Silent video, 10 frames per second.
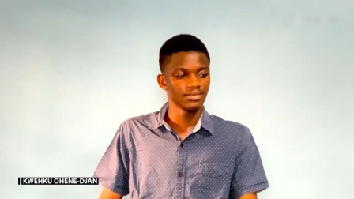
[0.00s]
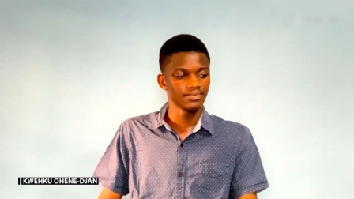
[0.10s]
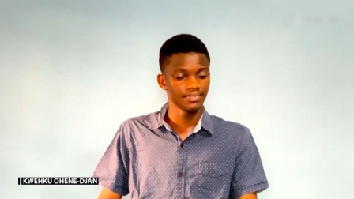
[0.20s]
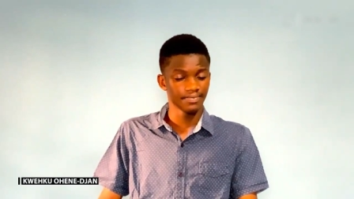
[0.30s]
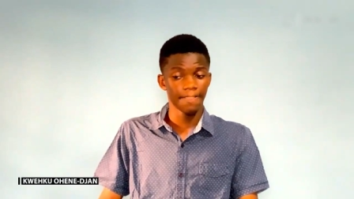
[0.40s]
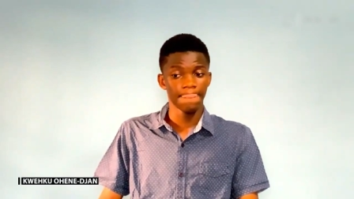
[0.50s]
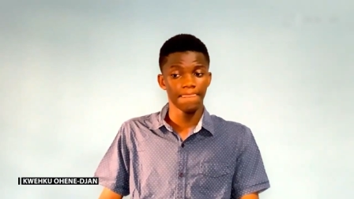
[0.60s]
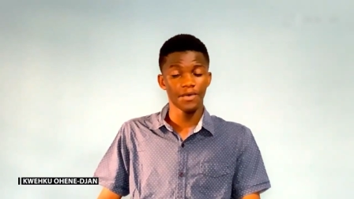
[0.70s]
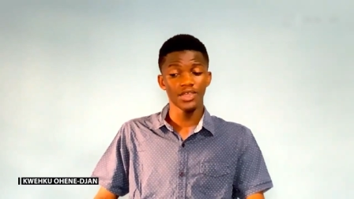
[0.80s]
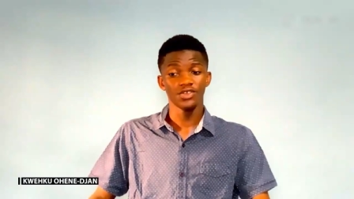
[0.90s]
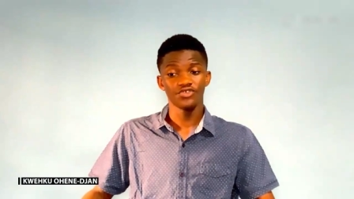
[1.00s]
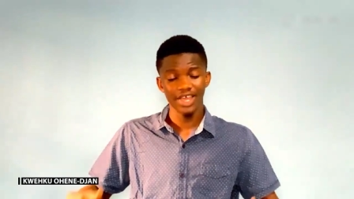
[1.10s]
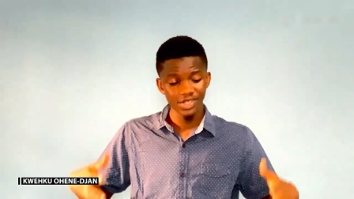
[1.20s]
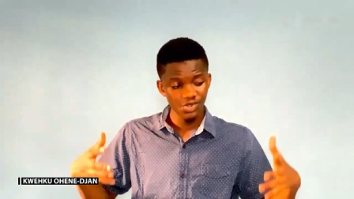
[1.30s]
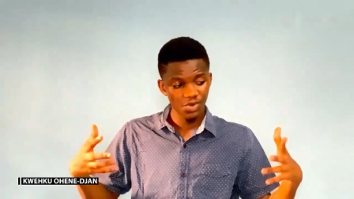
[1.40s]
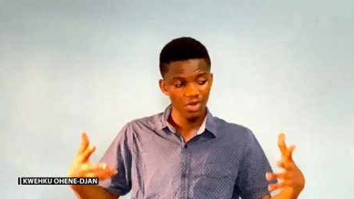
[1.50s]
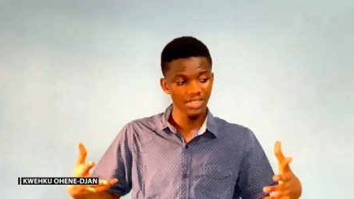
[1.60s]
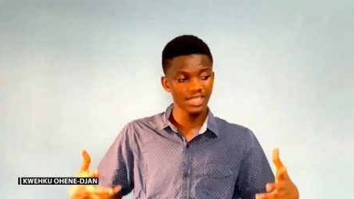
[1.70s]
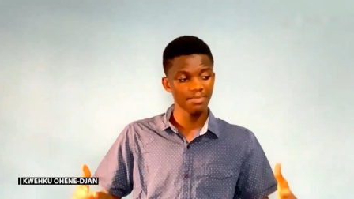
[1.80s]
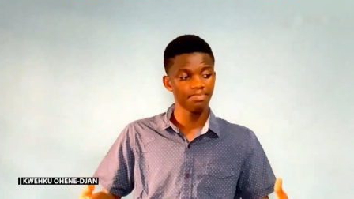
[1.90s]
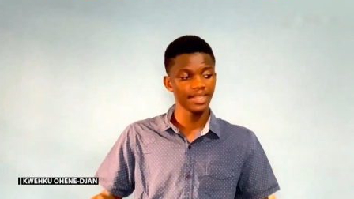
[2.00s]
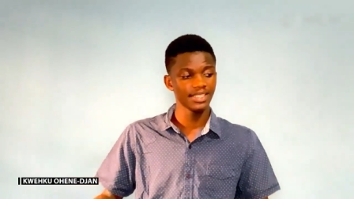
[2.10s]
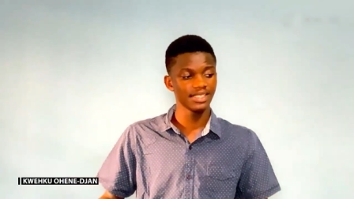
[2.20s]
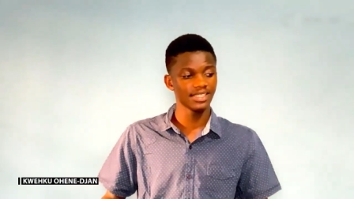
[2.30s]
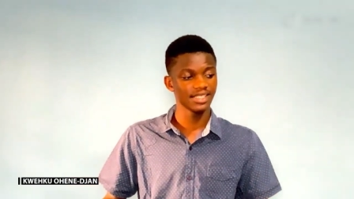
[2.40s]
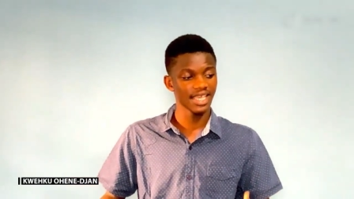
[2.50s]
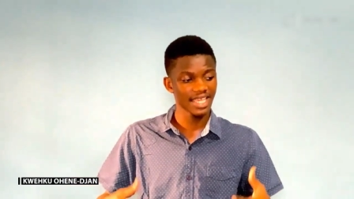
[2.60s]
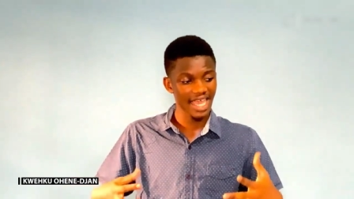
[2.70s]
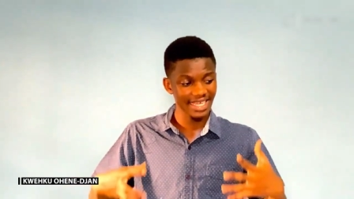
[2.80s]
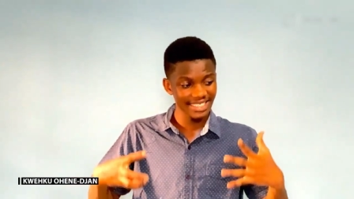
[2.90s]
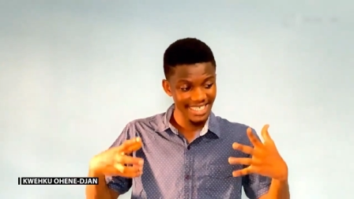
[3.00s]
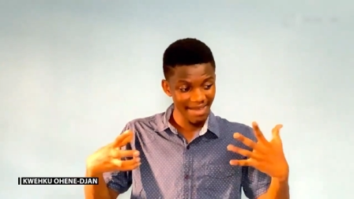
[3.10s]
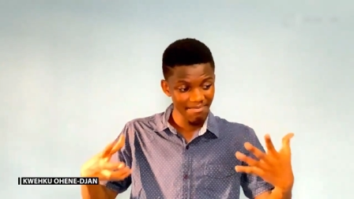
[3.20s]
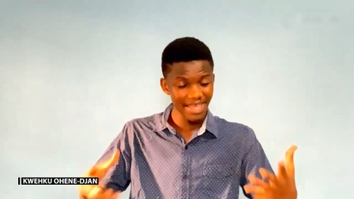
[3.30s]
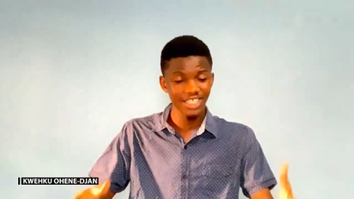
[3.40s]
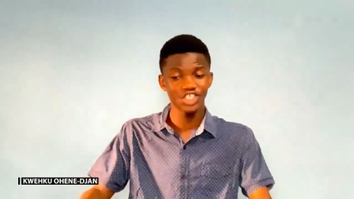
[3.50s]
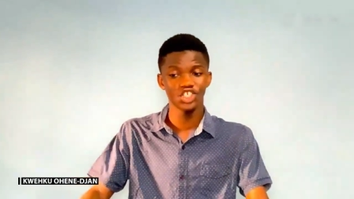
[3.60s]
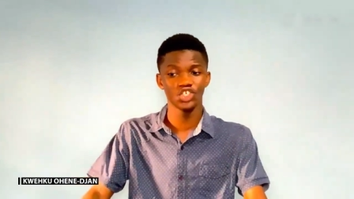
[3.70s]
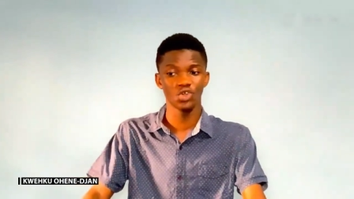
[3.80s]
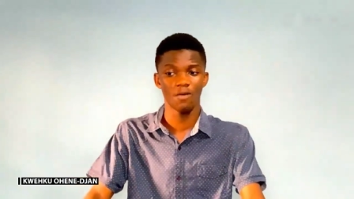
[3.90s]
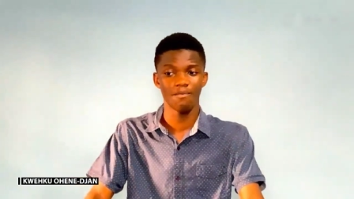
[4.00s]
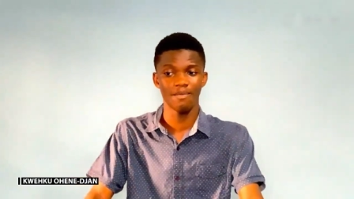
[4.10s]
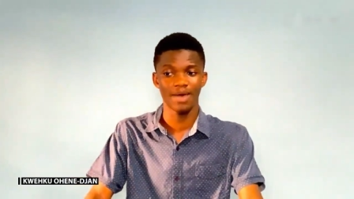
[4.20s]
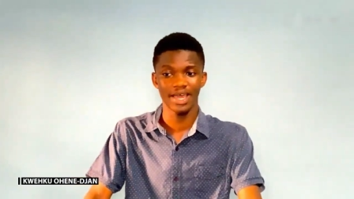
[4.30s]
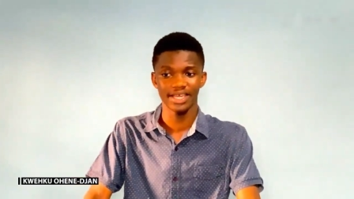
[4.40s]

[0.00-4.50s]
Mm-hmm. when you try to contemplate it, it can damage your mind.